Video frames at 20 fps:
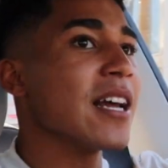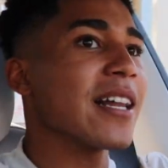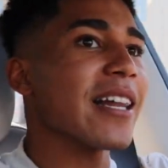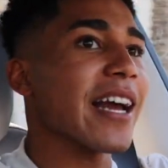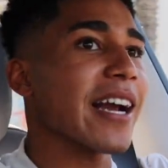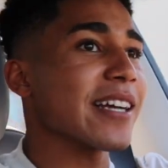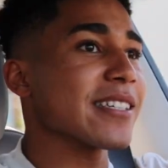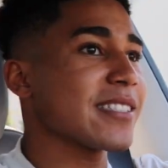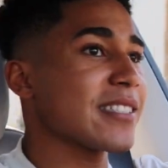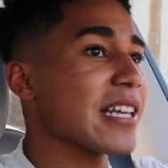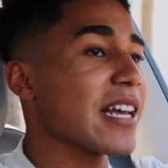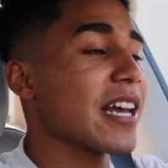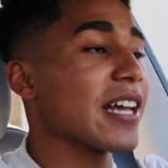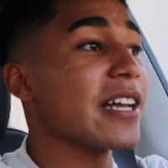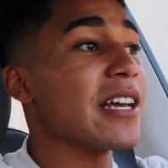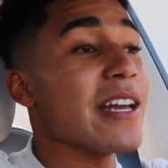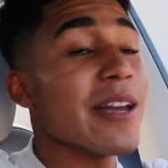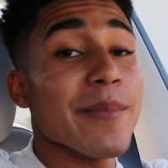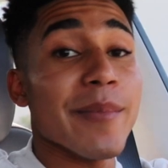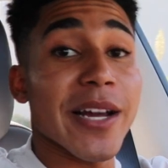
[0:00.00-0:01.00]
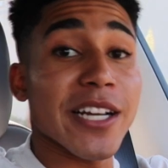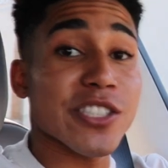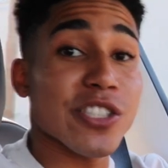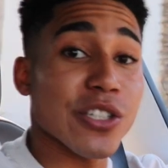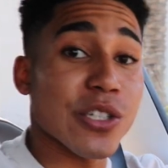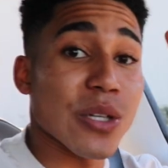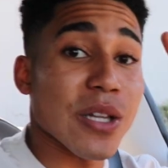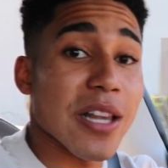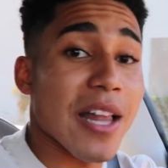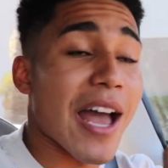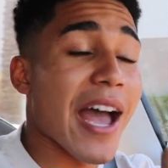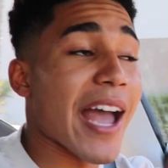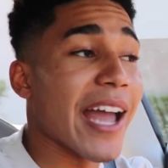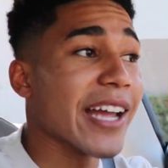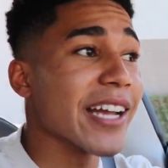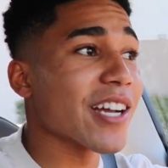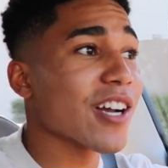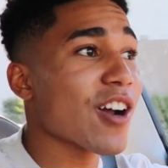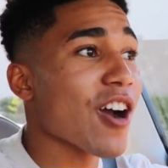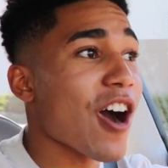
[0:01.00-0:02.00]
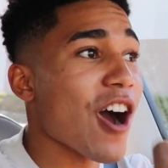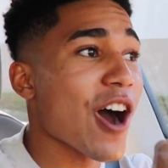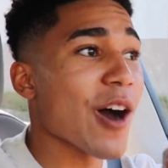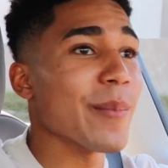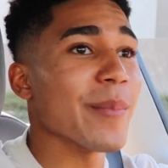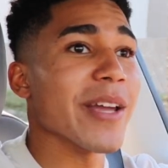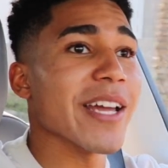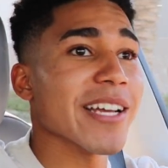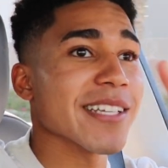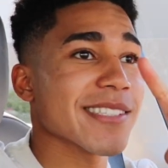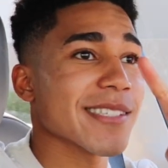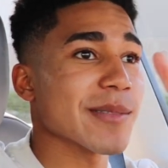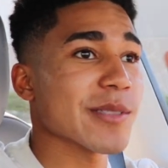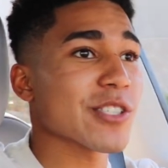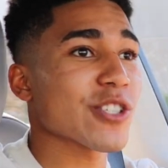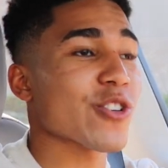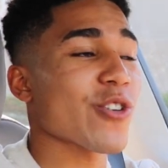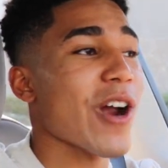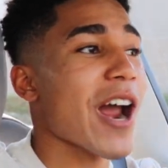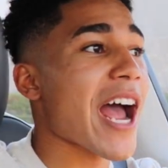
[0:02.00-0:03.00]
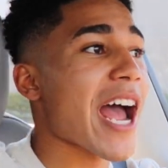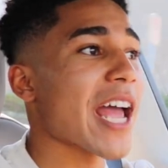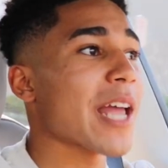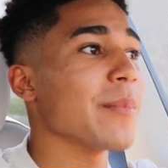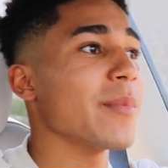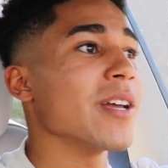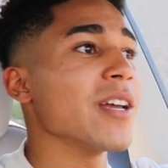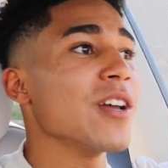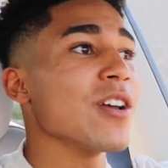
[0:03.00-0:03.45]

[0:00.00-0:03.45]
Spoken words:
Like I said, make sure you like, comment, and subscribe.